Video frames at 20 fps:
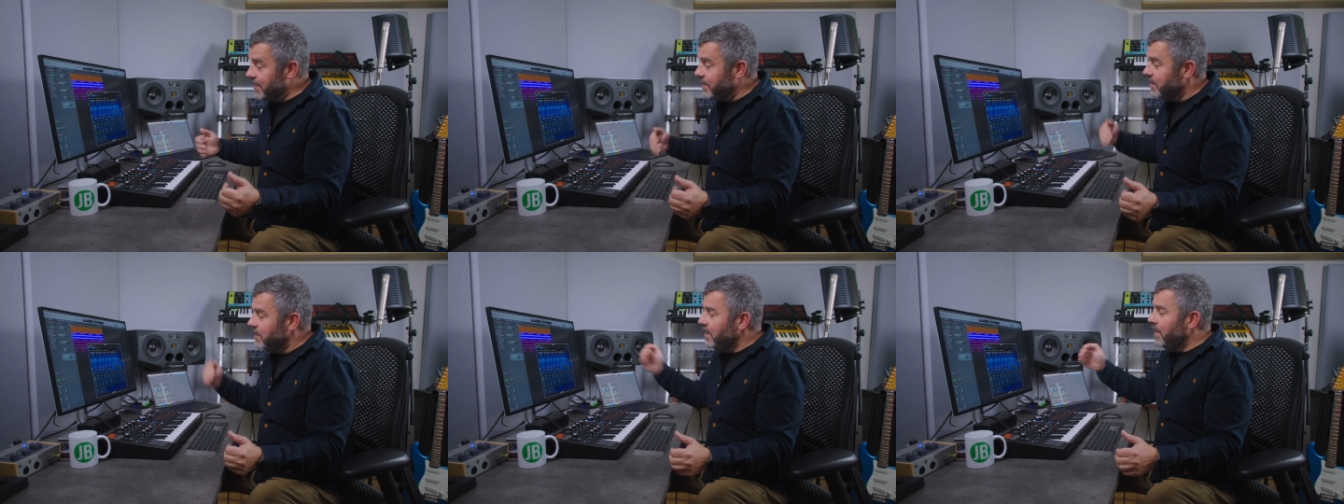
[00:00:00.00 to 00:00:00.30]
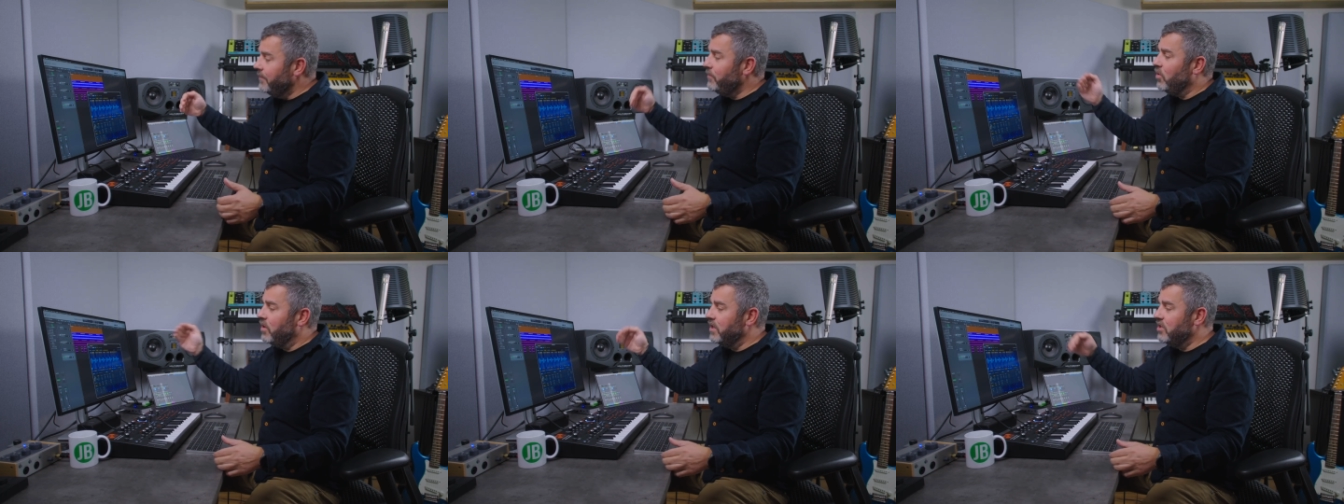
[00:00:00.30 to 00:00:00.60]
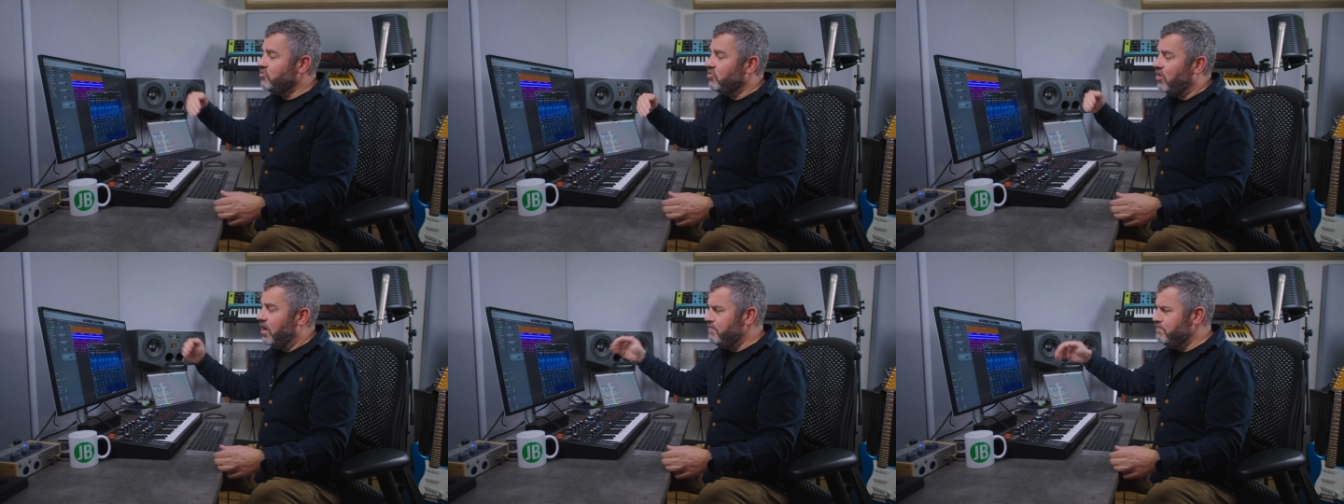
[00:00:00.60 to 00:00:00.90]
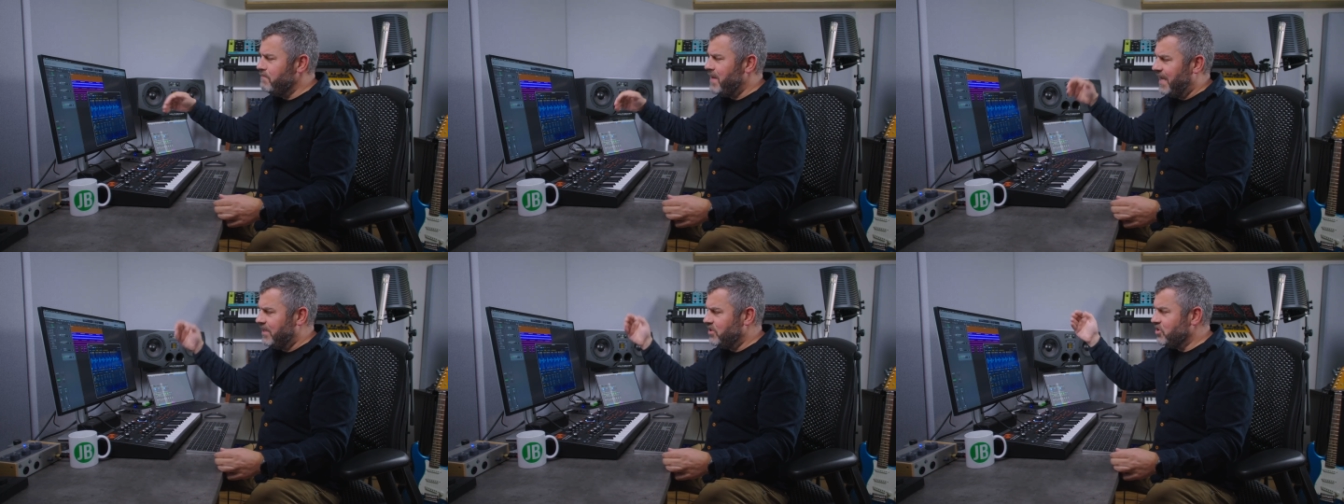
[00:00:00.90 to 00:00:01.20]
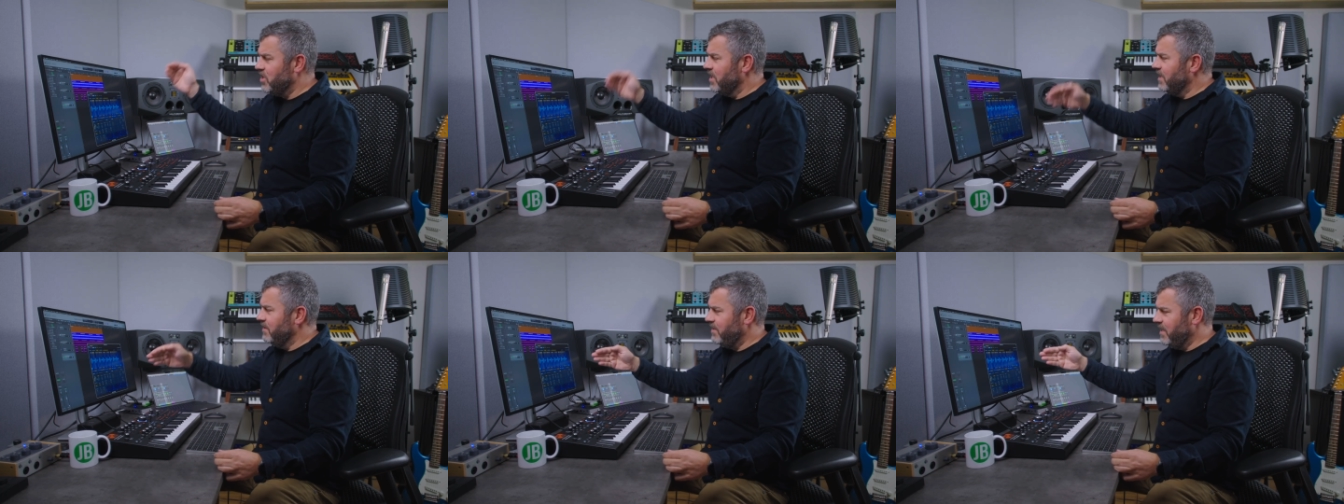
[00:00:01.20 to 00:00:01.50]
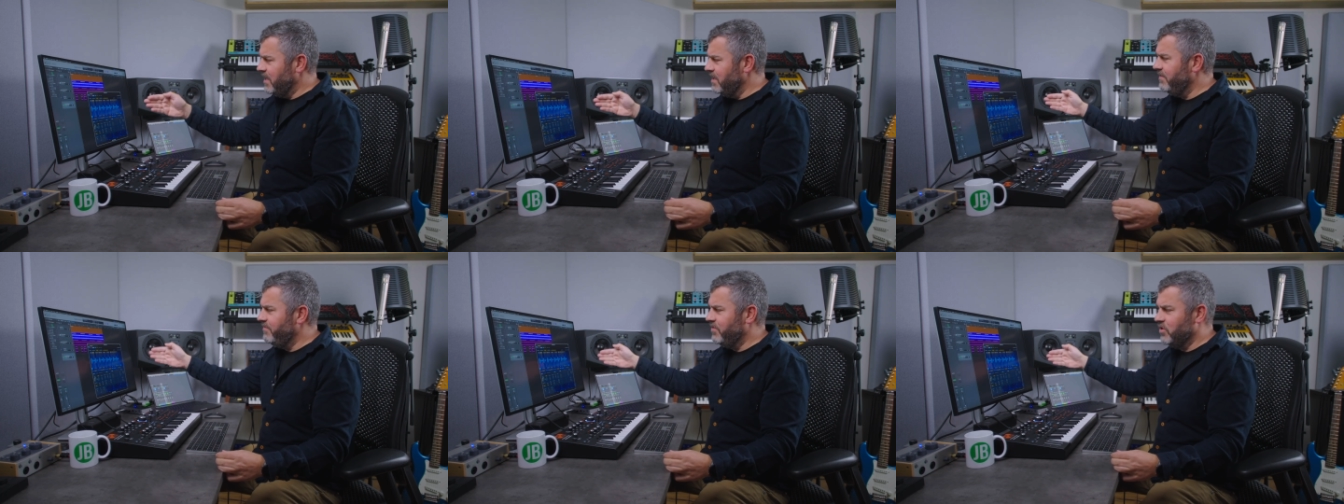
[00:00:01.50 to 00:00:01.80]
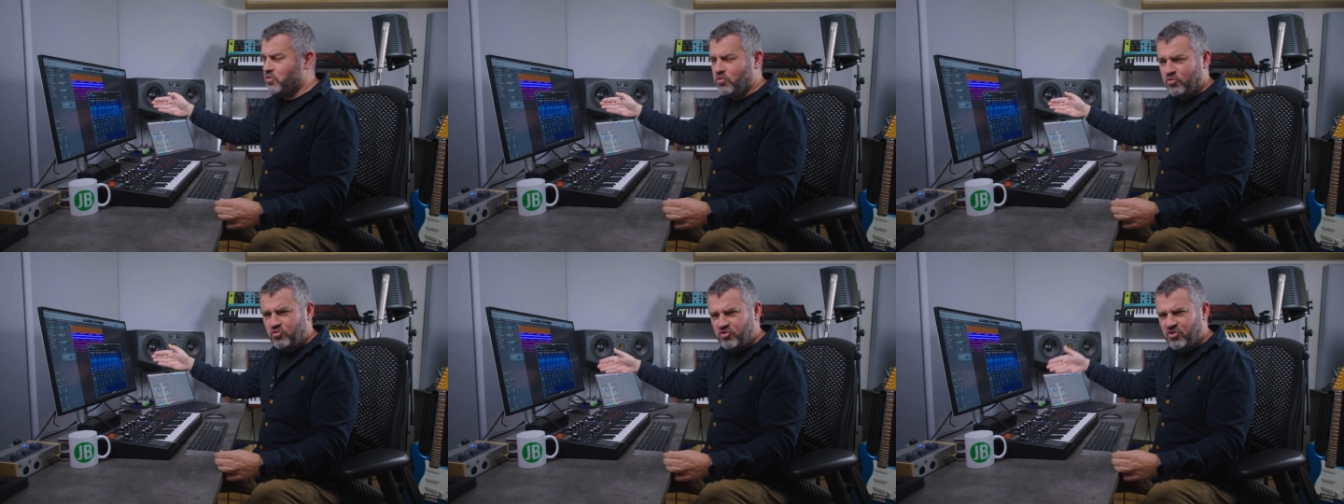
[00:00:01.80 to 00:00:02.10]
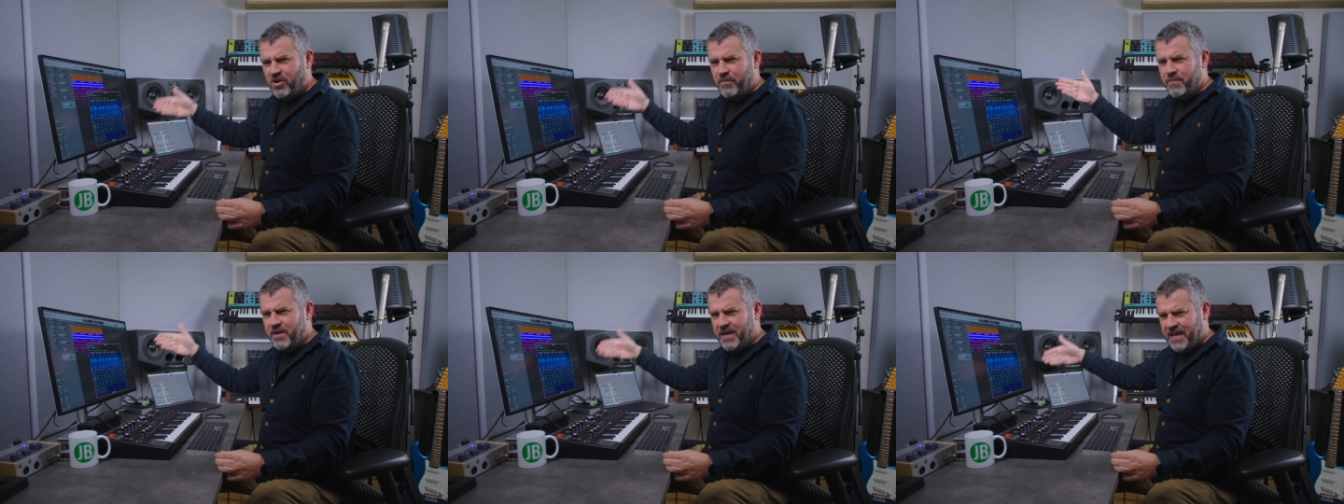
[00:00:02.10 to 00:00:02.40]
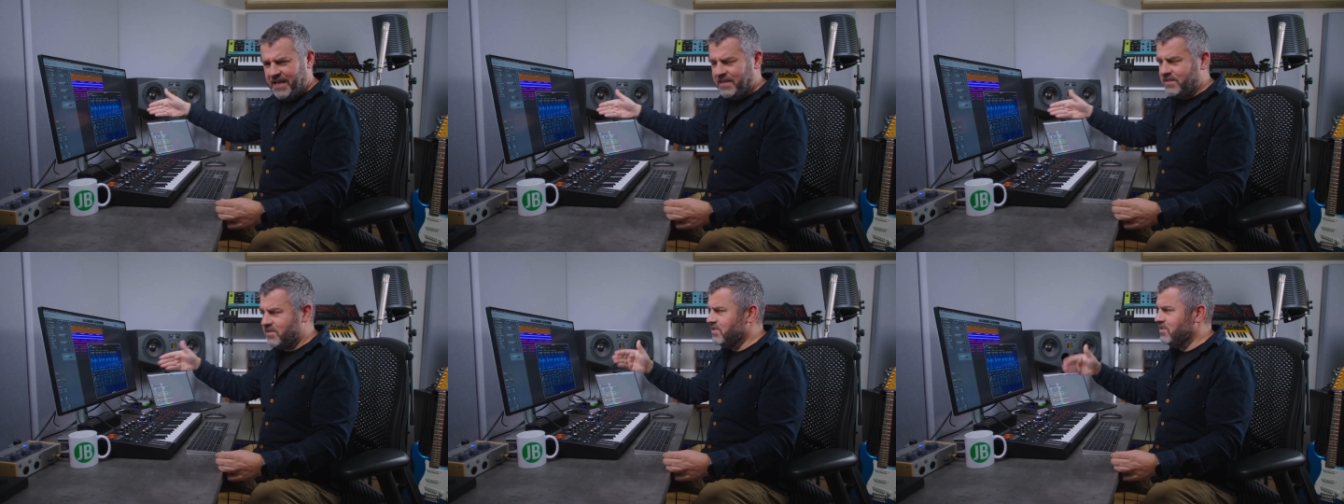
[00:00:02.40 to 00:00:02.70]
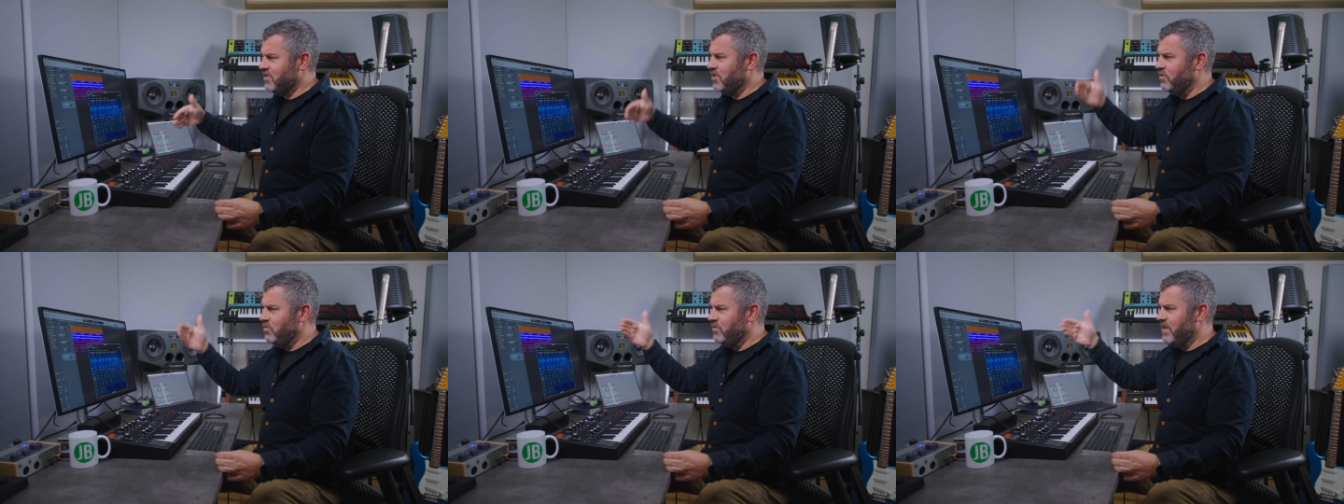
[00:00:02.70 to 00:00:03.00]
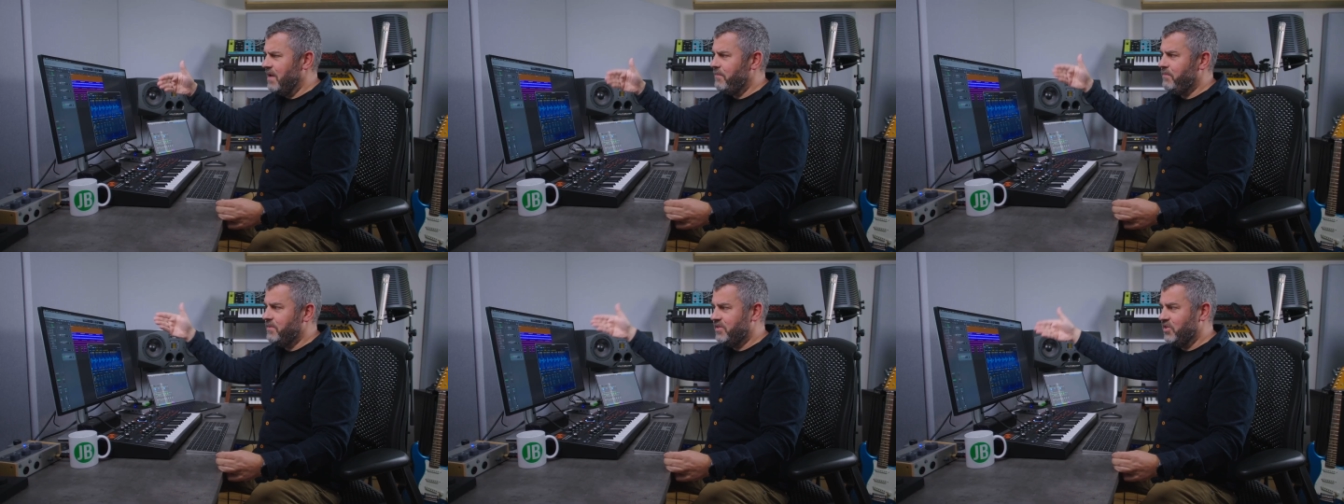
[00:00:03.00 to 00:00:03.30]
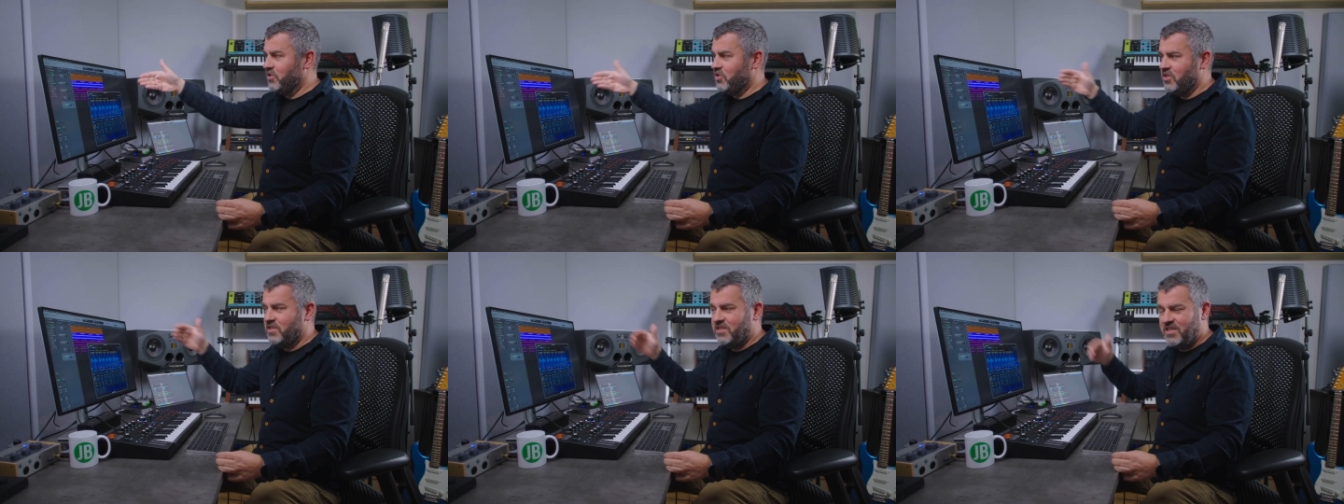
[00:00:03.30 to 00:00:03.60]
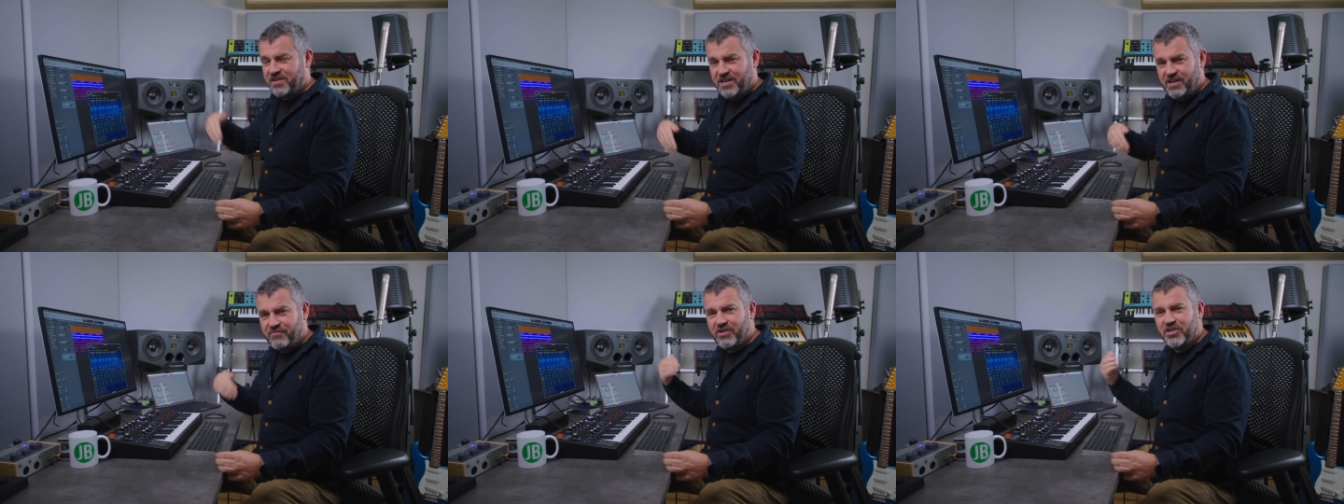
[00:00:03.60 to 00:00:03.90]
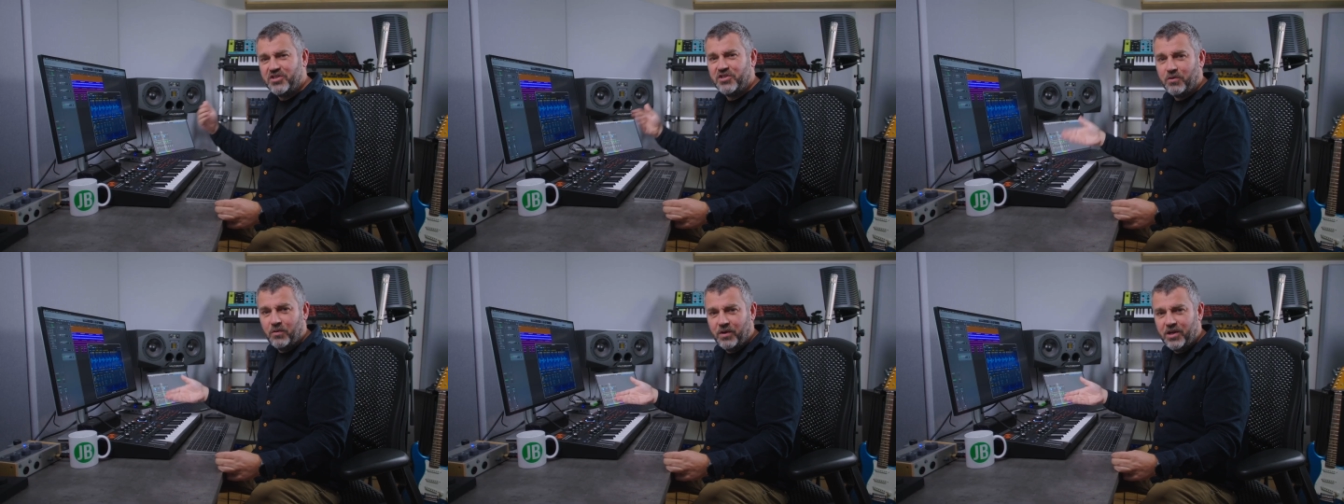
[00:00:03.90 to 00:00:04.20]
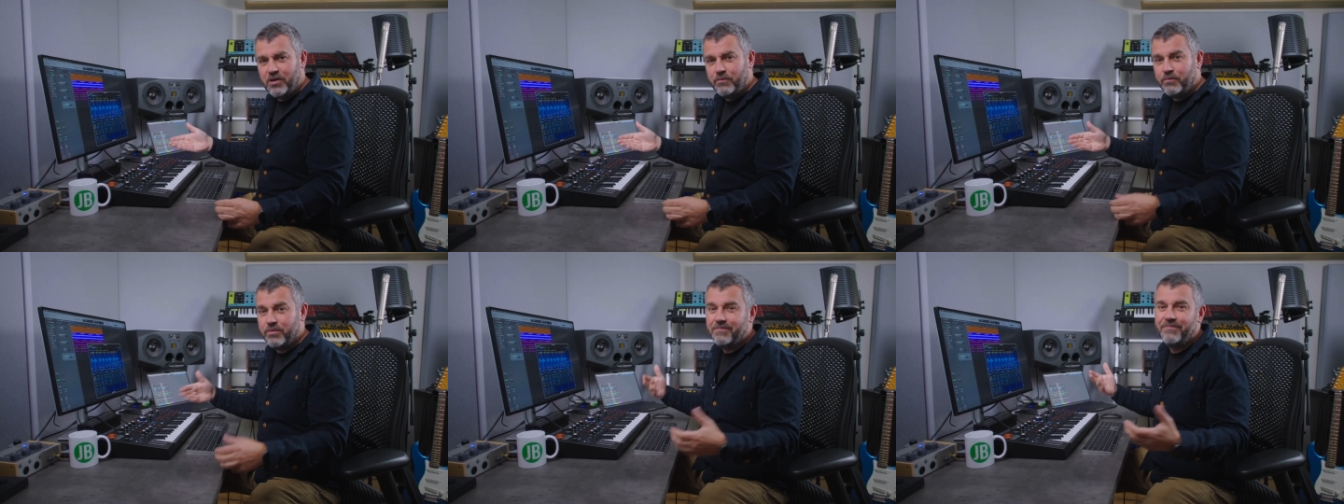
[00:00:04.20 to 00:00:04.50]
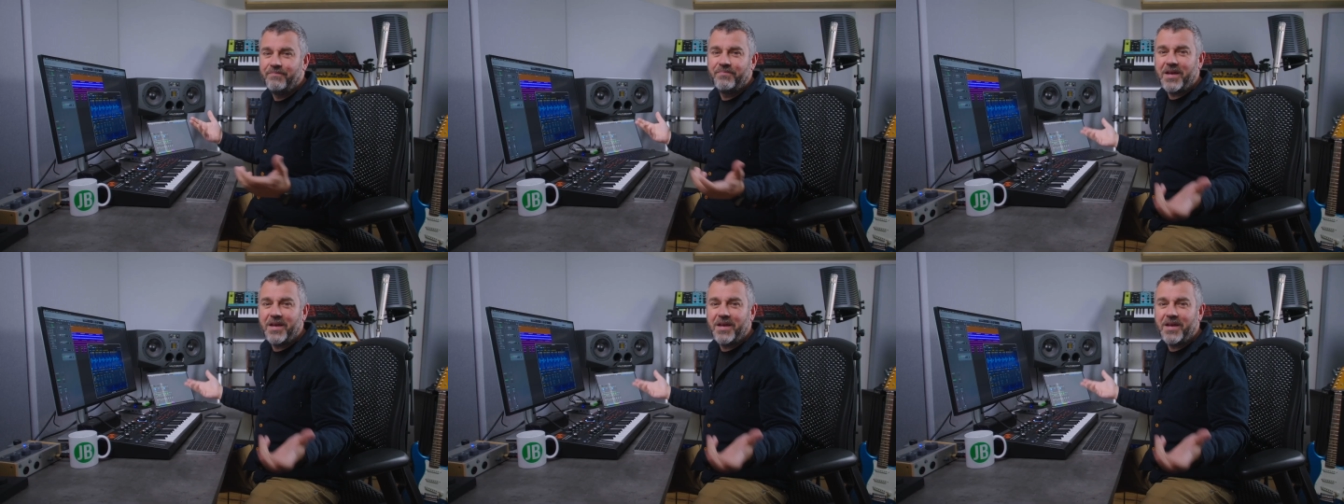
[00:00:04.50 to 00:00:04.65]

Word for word: I'm not going to try and match the individual drum hits to their positions in the original loop.